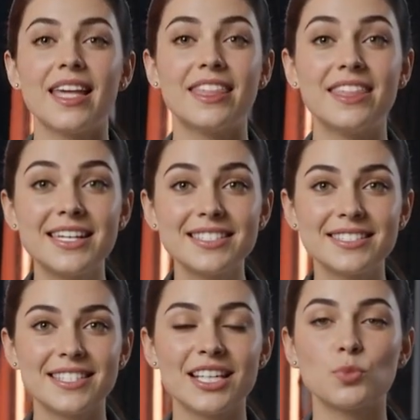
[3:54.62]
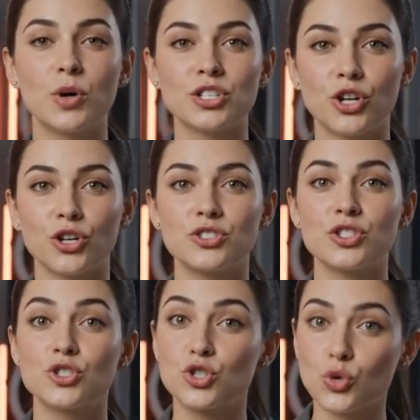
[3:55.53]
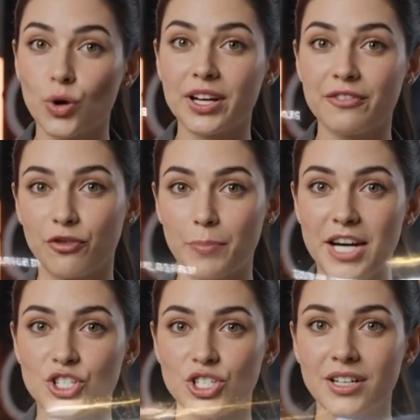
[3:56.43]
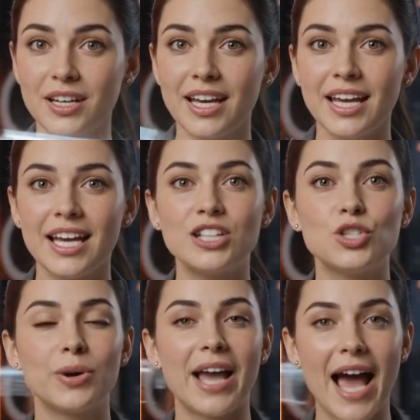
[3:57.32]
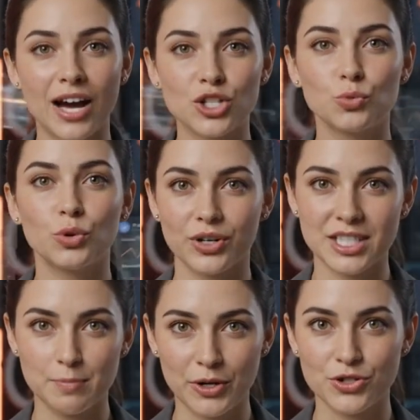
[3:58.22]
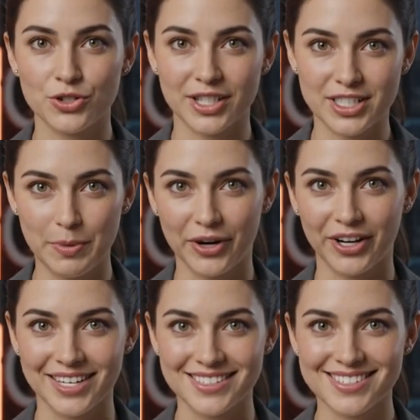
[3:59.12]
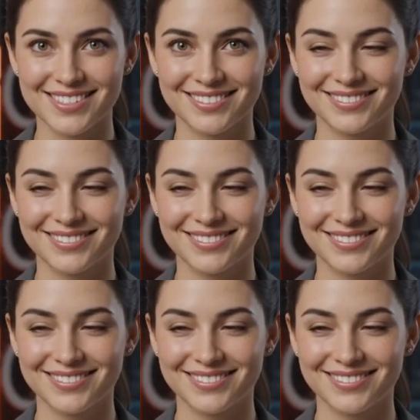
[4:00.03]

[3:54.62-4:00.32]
This is what turns stored information into an actual user experience.